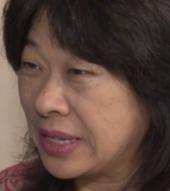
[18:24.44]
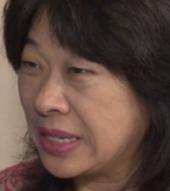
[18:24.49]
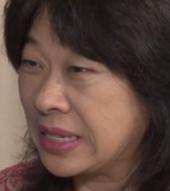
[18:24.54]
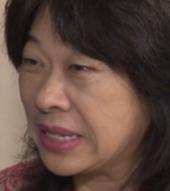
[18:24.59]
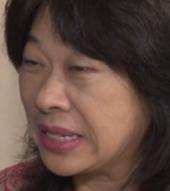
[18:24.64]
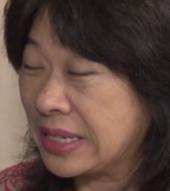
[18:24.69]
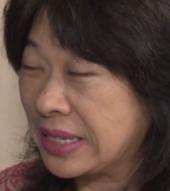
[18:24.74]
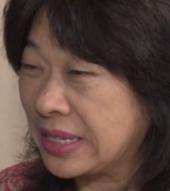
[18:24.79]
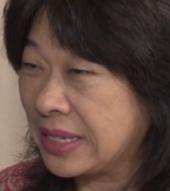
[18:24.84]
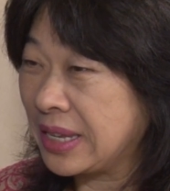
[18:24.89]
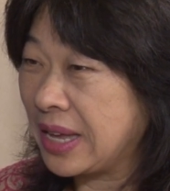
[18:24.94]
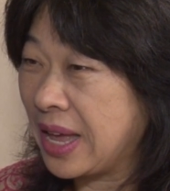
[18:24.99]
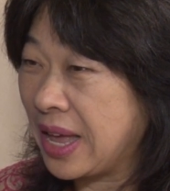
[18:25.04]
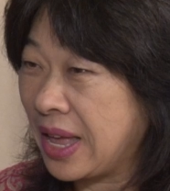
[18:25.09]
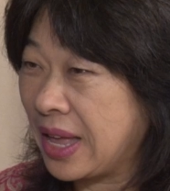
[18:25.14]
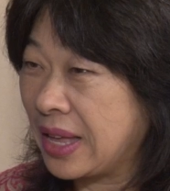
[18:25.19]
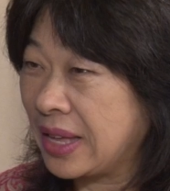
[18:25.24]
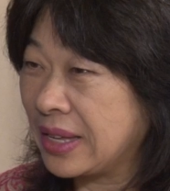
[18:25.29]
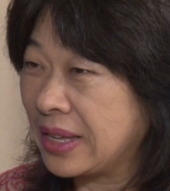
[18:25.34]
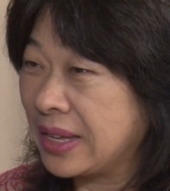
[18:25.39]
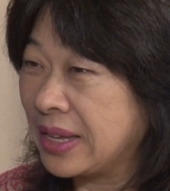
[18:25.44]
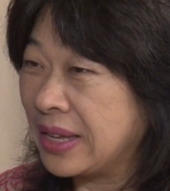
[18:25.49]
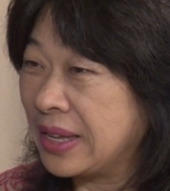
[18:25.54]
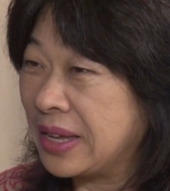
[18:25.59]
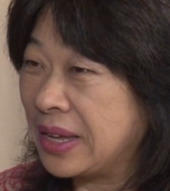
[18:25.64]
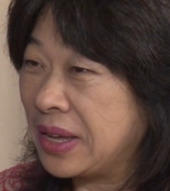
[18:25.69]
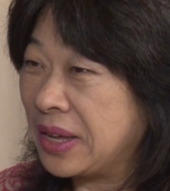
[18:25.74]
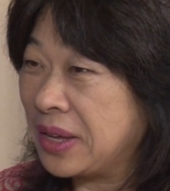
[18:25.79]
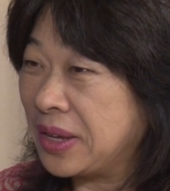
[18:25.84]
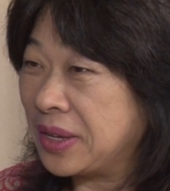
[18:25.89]
illnesses. Yeah.
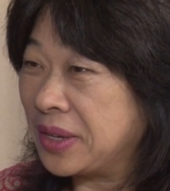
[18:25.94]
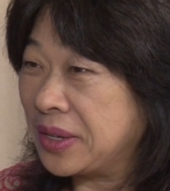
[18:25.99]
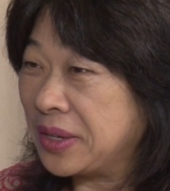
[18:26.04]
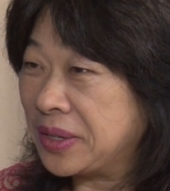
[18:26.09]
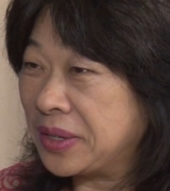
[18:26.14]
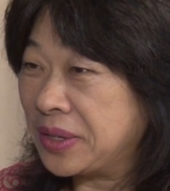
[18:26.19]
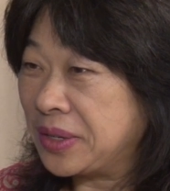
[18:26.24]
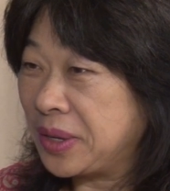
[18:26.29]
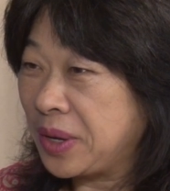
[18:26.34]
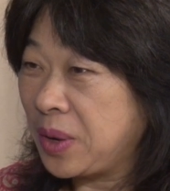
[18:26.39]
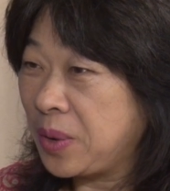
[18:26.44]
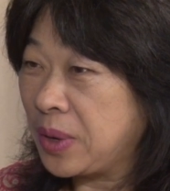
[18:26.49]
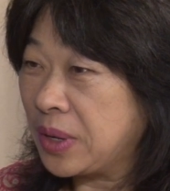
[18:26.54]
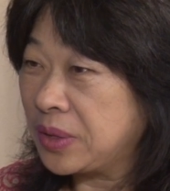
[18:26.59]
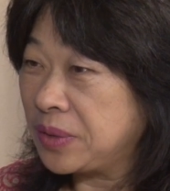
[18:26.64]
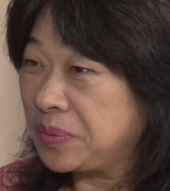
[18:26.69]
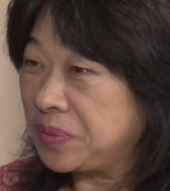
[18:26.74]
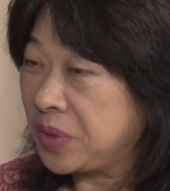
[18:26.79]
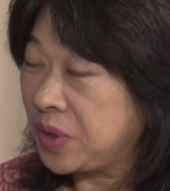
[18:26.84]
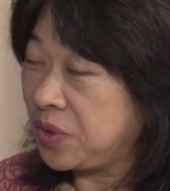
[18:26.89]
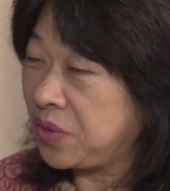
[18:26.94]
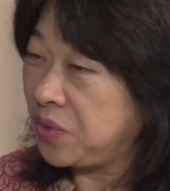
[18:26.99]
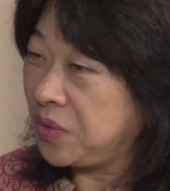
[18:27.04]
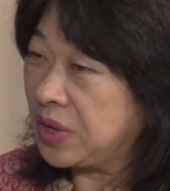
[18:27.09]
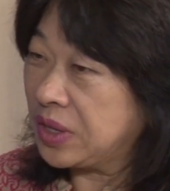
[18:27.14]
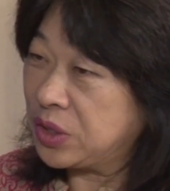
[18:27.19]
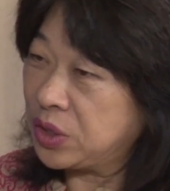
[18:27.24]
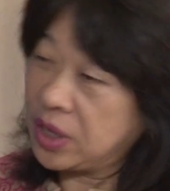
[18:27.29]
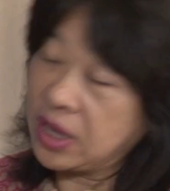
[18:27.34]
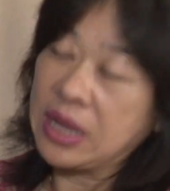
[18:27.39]
Well,
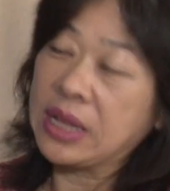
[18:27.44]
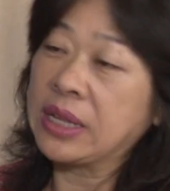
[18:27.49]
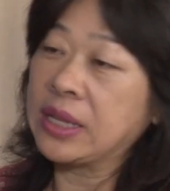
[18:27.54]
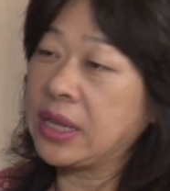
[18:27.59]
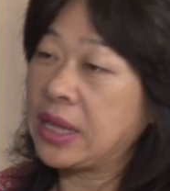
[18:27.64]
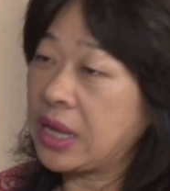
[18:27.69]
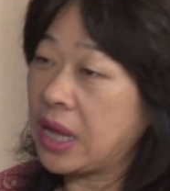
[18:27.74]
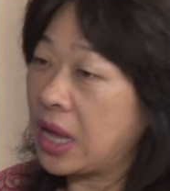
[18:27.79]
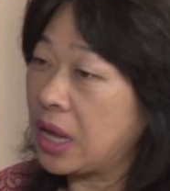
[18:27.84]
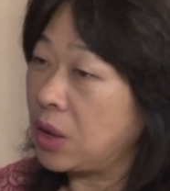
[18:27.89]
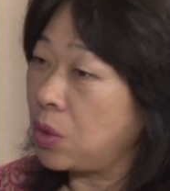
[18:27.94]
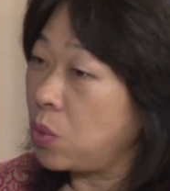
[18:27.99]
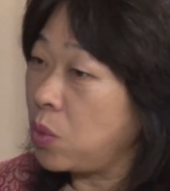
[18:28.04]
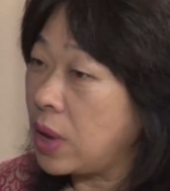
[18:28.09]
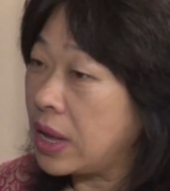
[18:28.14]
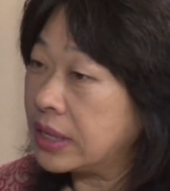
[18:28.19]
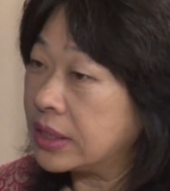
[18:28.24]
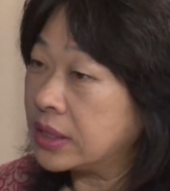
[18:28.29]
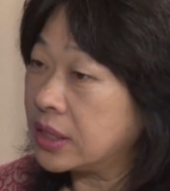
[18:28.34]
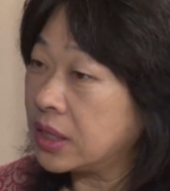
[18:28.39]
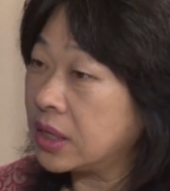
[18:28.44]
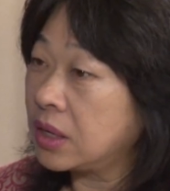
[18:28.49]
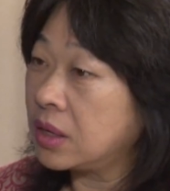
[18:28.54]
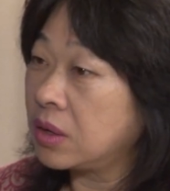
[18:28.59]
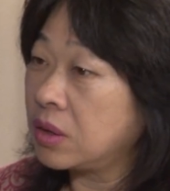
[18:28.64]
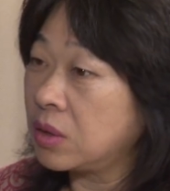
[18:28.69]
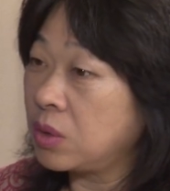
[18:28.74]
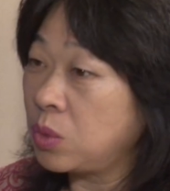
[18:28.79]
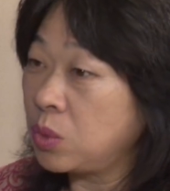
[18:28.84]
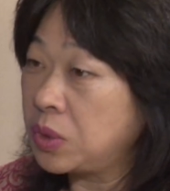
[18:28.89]
Victoria, what
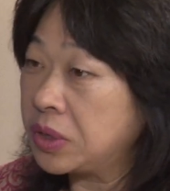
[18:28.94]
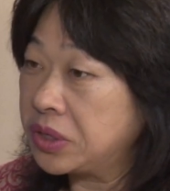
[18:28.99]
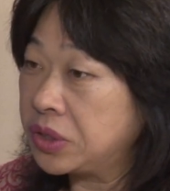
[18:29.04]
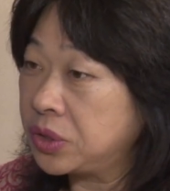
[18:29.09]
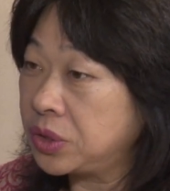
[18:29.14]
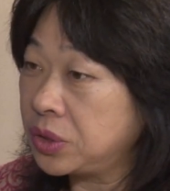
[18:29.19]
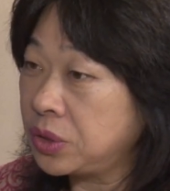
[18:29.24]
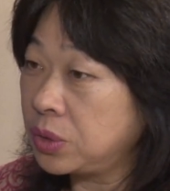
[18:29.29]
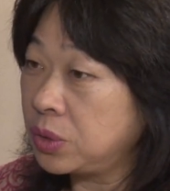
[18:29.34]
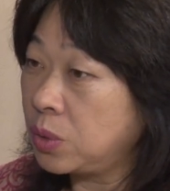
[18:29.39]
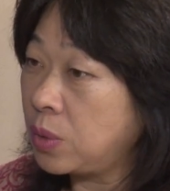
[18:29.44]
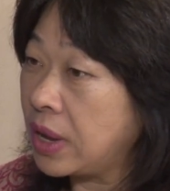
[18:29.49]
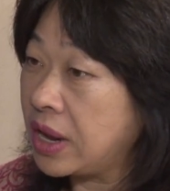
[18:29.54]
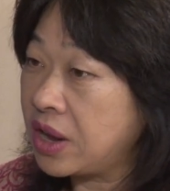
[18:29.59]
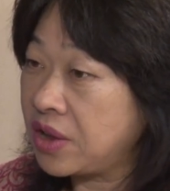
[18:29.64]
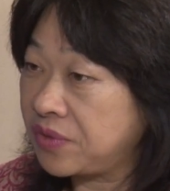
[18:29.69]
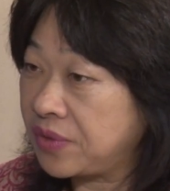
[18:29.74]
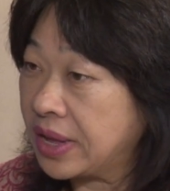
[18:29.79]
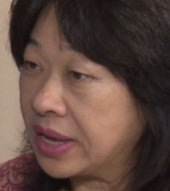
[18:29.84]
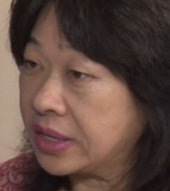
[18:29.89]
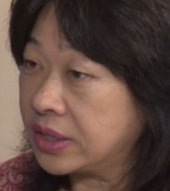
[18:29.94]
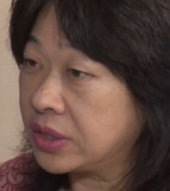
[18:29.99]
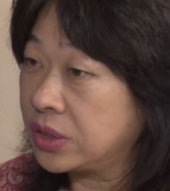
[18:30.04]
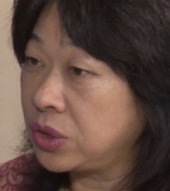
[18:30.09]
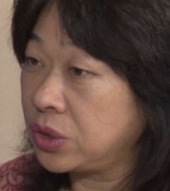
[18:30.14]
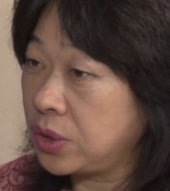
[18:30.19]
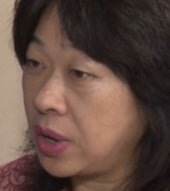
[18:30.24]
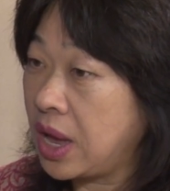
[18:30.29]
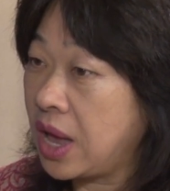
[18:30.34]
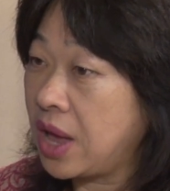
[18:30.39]
advice
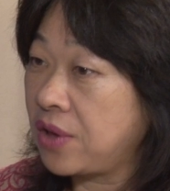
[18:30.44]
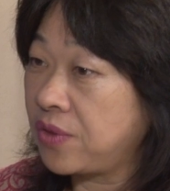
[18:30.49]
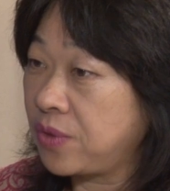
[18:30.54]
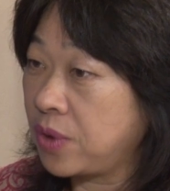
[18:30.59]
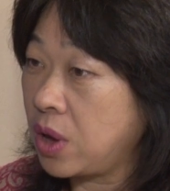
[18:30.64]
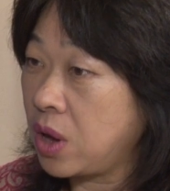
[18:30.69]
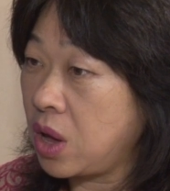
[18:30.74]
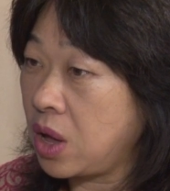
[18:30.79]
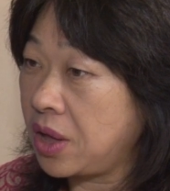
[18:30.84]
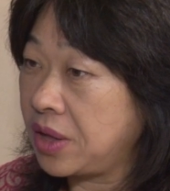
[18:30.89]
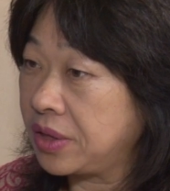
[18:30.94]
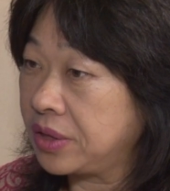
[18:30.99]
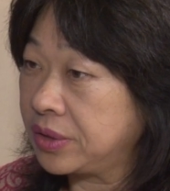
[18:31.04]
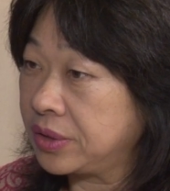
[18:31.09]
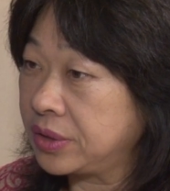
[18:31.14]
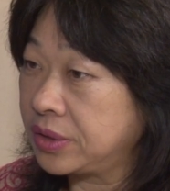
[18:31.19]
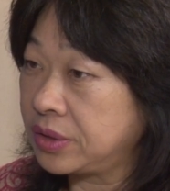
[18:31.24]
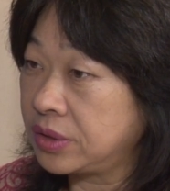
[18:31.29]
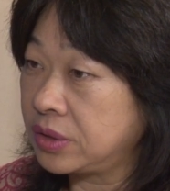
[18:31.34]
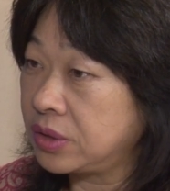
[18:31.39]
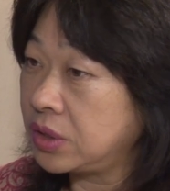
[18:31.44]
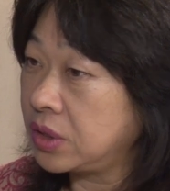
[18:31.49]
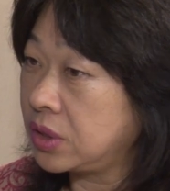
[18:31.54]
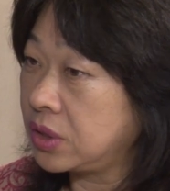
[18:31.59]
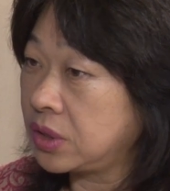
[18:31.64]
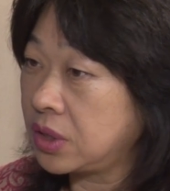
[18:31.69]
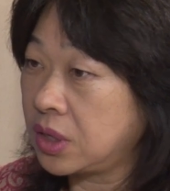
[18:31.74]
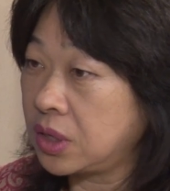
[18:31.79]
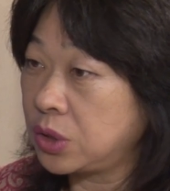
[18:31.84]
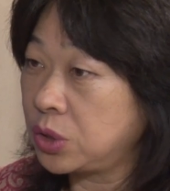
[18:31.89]
do you have for our authors?
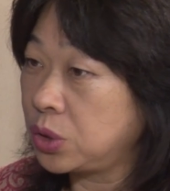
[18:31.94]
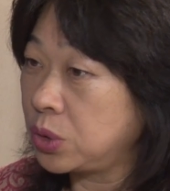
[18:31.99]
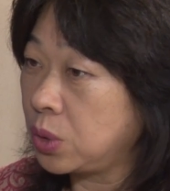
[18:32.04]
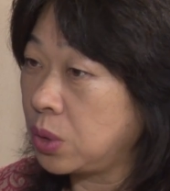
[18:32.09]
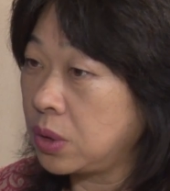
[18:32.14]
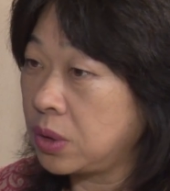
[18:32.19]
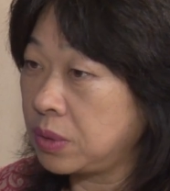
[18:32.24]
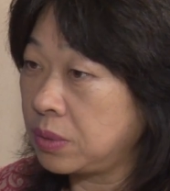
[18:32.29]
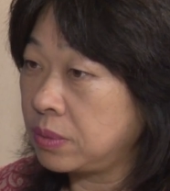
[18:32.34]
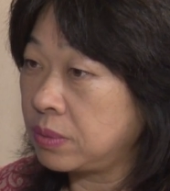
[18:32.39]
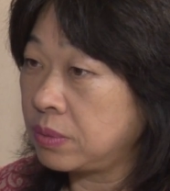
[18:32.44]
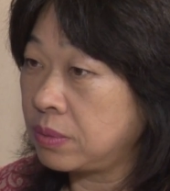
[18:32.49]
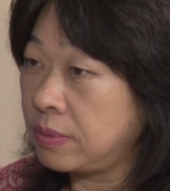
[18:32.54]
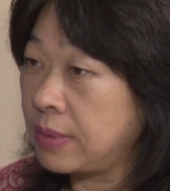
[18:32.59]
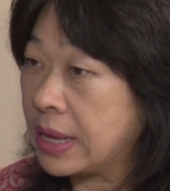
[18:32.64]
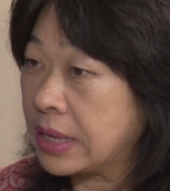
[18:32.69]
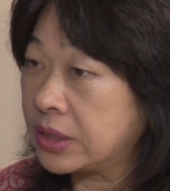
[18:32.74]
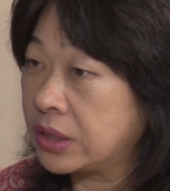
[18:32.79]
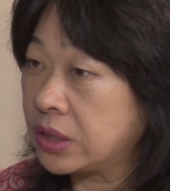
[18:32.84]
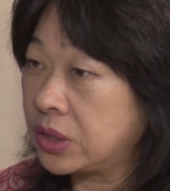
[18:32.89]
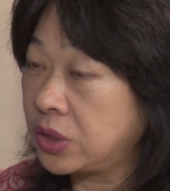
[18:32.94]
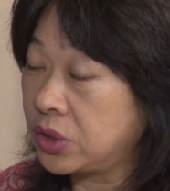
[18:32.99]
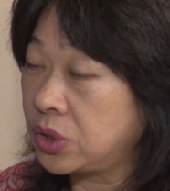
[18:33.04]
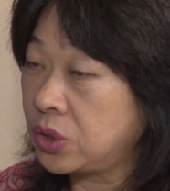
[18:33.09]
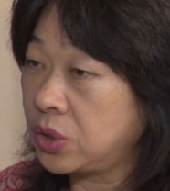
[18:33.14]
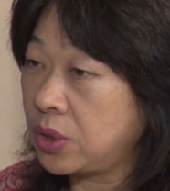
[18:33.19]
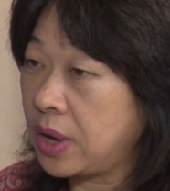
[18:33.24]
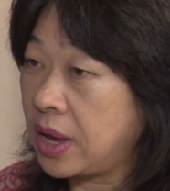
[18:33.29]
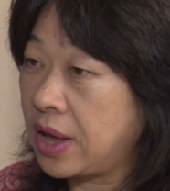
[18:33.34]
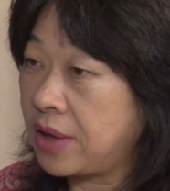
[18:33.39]
Just a short message
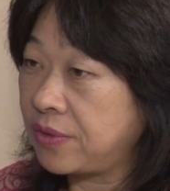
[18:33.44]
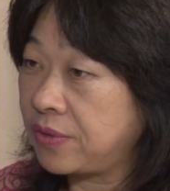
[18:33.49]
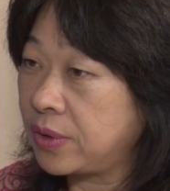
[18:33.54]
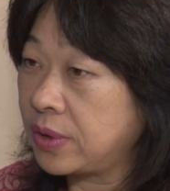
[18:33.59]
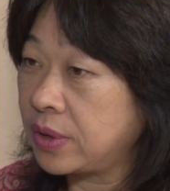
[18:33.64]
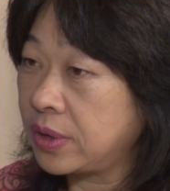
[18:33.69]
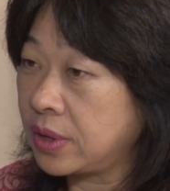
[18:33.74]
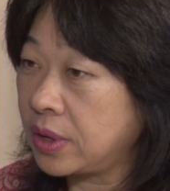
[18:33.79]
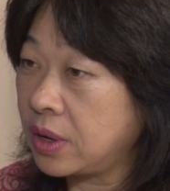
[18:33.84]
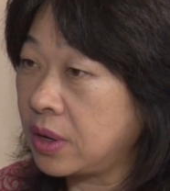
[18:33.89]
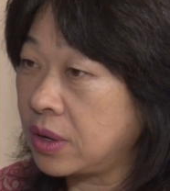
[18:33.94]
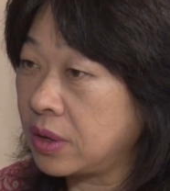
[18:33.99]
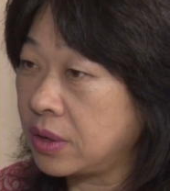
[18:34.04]
you have for